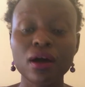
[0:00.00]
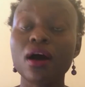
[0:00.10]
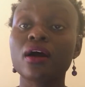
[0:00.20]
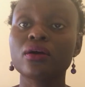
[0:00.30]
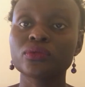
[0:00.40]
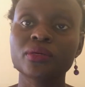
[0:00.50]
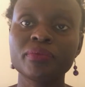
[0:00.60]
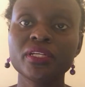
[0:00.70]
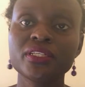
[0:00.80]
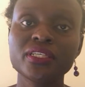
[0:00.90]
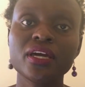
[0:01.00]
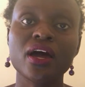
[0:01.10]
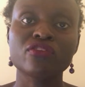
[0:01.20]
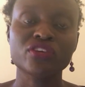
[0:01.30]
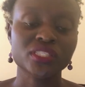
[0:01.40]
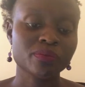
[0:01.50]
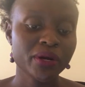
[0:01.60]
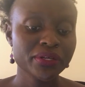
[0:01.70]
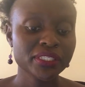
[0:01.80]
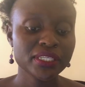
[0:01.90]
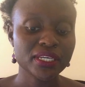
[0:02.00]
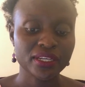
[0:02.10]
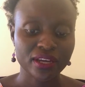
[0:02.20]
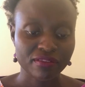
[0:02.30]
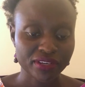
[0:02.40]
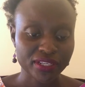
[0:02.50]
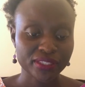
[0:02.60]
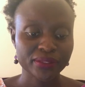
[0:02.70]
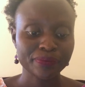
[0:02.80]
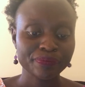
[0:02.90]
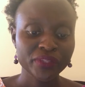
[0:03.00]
accountability, and transparency in governance.